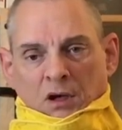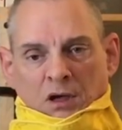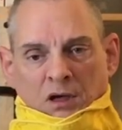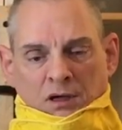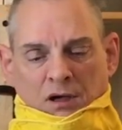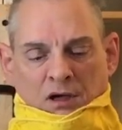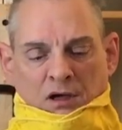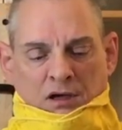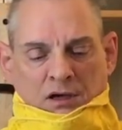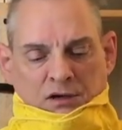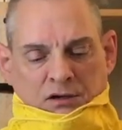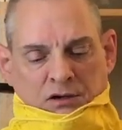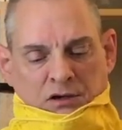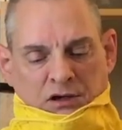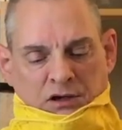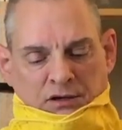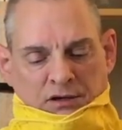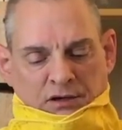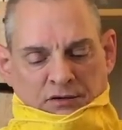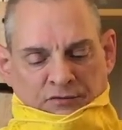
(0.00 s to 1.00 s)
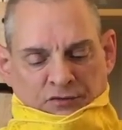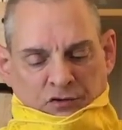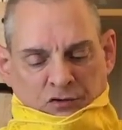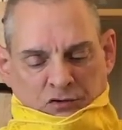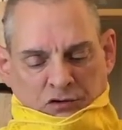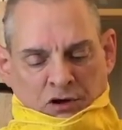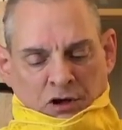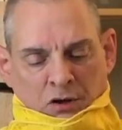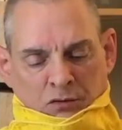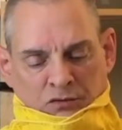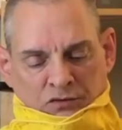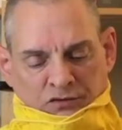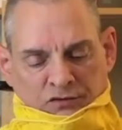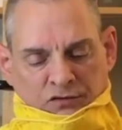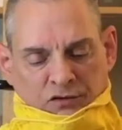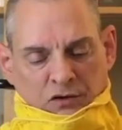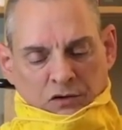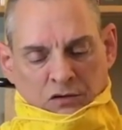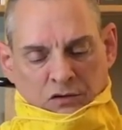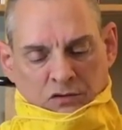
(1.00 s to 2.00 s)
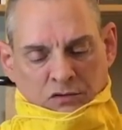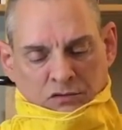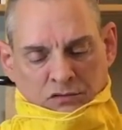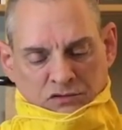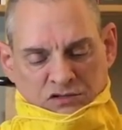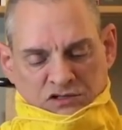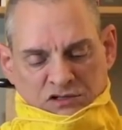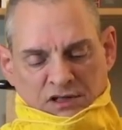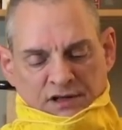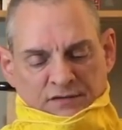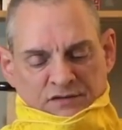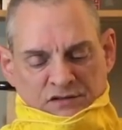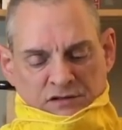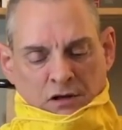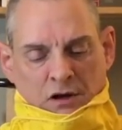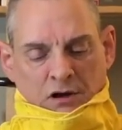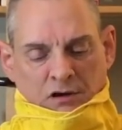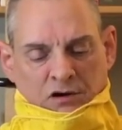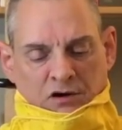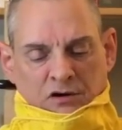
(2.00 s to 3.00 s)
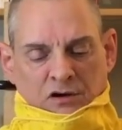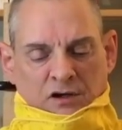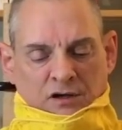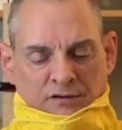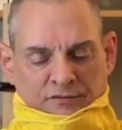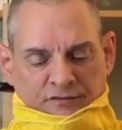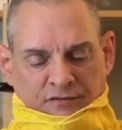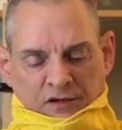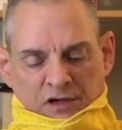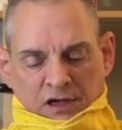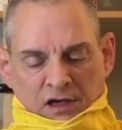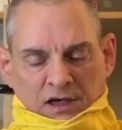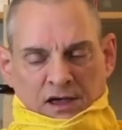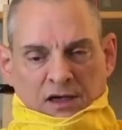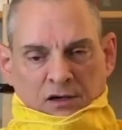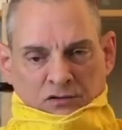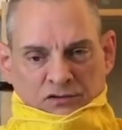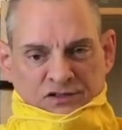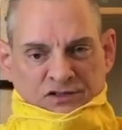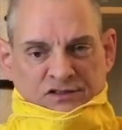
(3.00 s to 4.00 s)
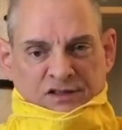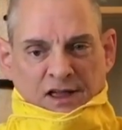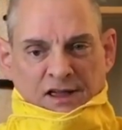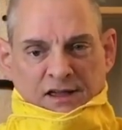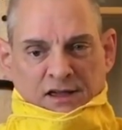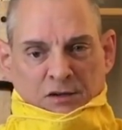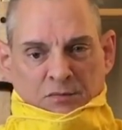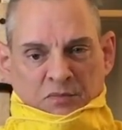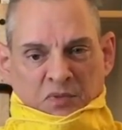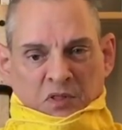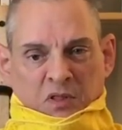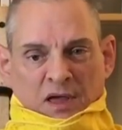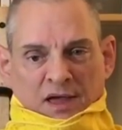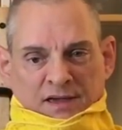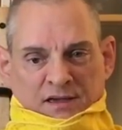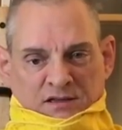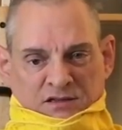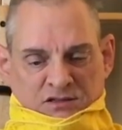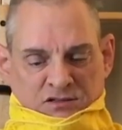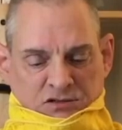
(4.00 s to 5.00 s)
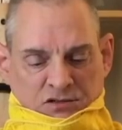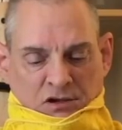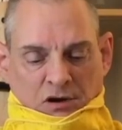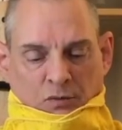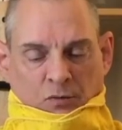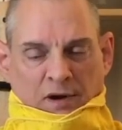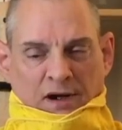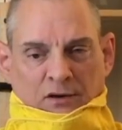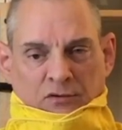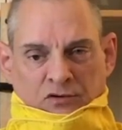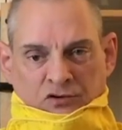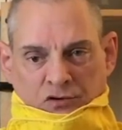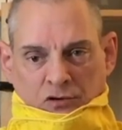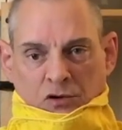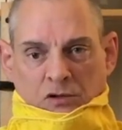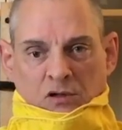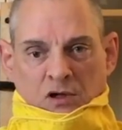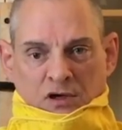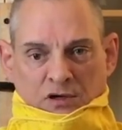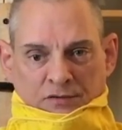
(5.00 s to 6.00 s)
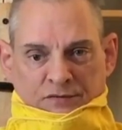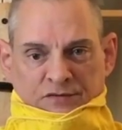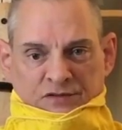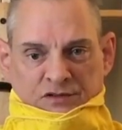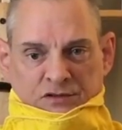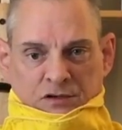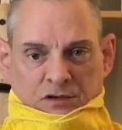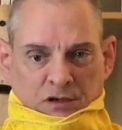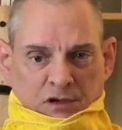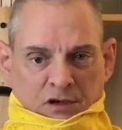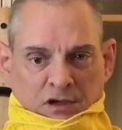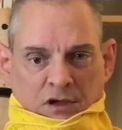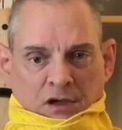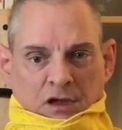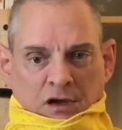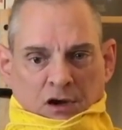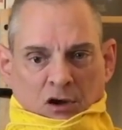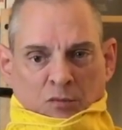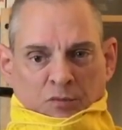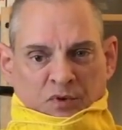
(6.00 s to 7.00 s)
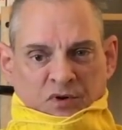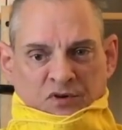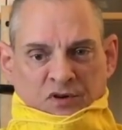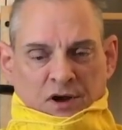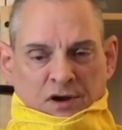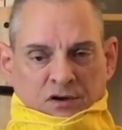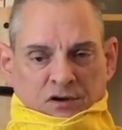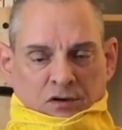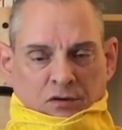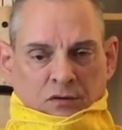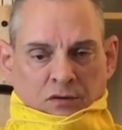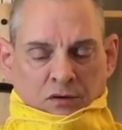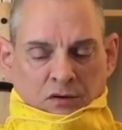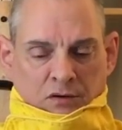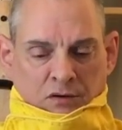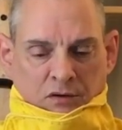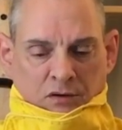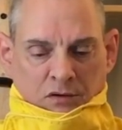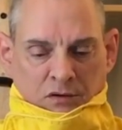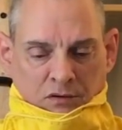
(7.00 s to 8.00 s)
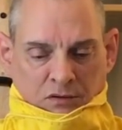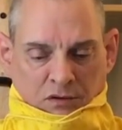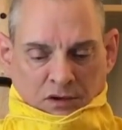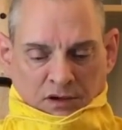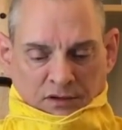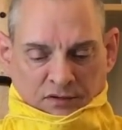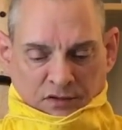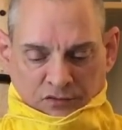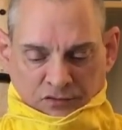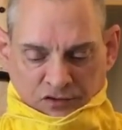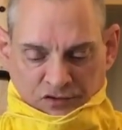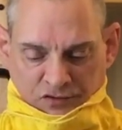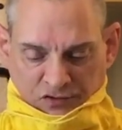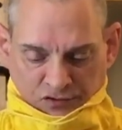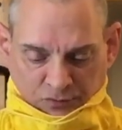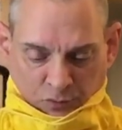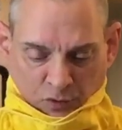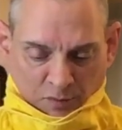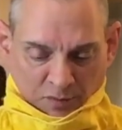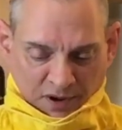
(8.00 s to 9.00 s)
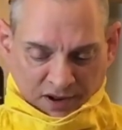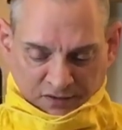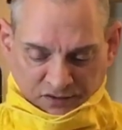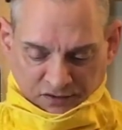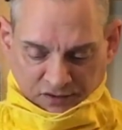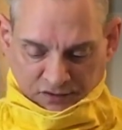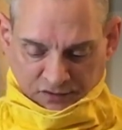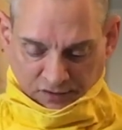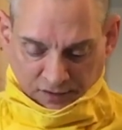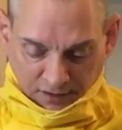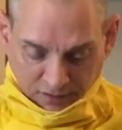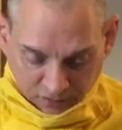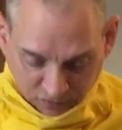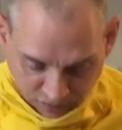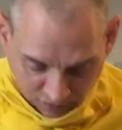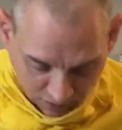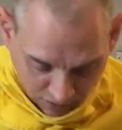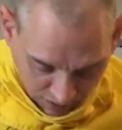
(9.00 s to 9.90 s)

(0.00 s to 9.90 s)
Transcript: If your coat's sleeve's long enough, it'll stay in place around your gloves and help protect you. Okay, those are just real basic things.